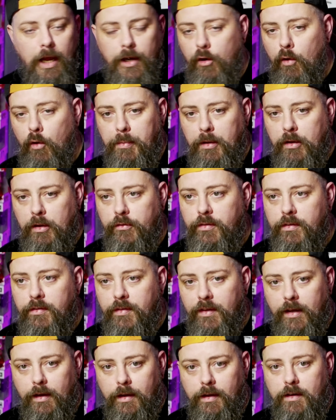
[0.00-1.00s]
And not because they
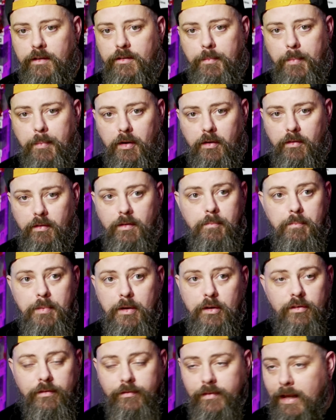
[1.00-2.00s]
think I'm going to debunk them,
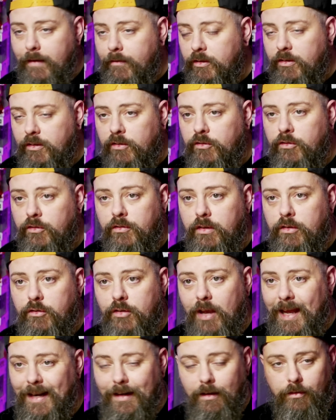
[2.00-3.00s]
because I've never touched their
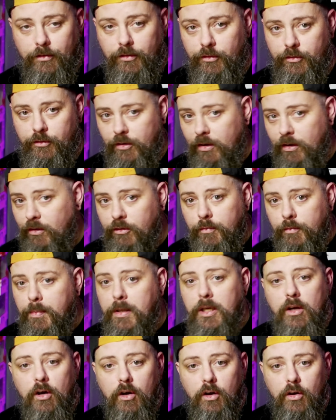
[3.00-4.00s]
channels, just
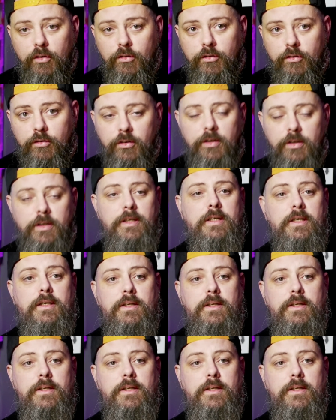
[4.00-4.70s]
because